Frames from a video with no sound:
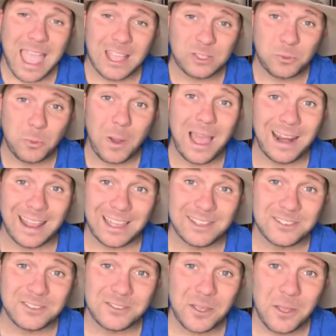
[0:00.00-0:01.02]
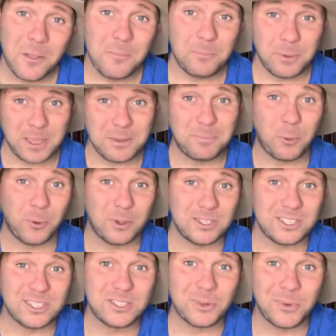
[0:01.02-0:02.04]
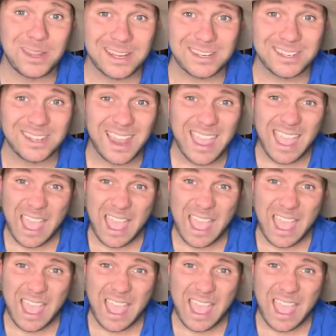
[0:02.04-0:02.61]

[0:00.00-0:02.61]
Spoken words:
as well as being poisonous to eat,